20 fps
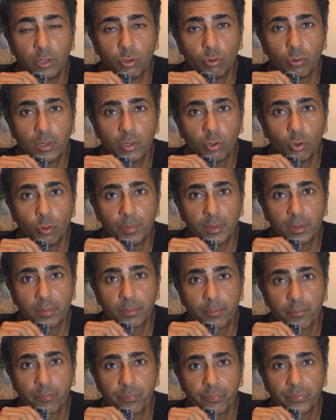the US Open,
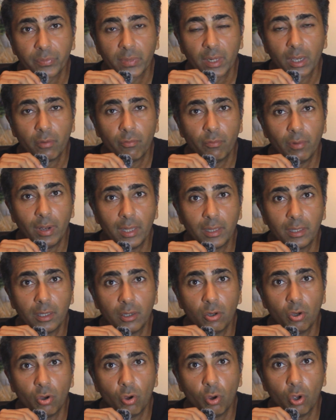while
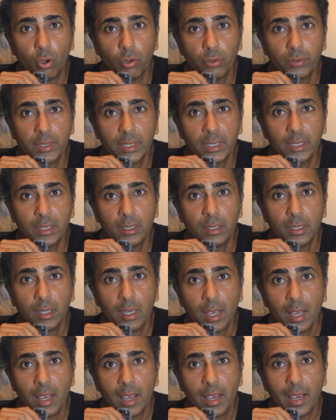the Aussie
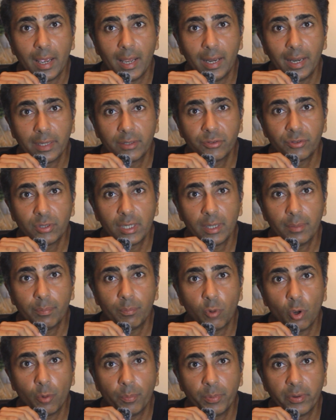Alexei
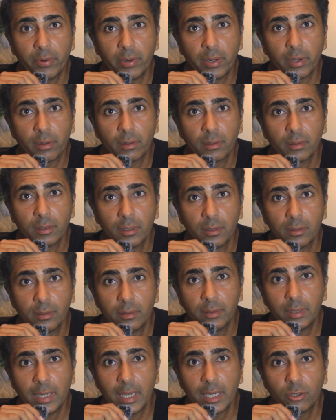Popyrin
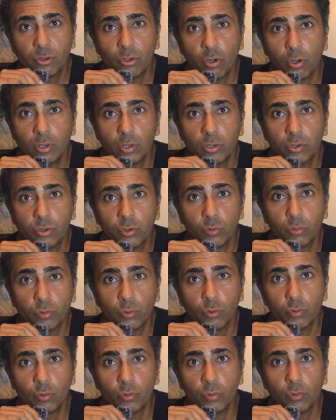takes on
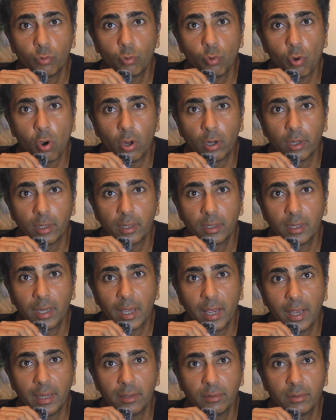Sonu Kwon,
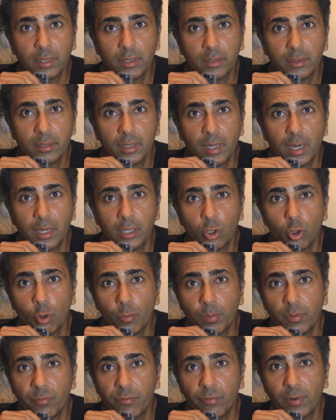and Cincinnati
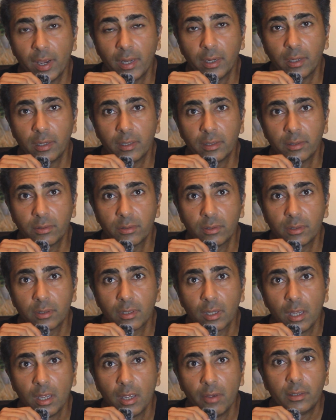Open
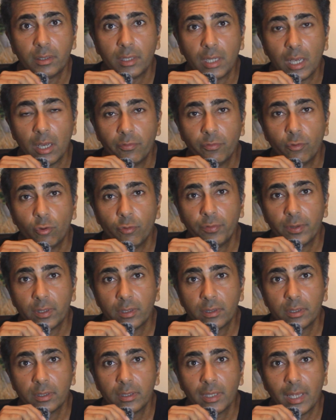finalist Tiafoe
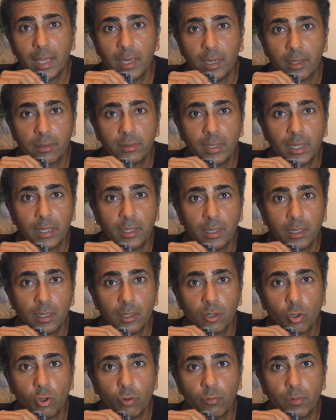faces
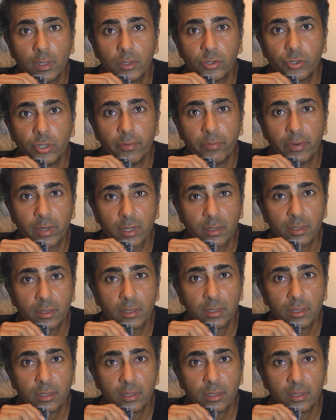Alexander Kovacevic.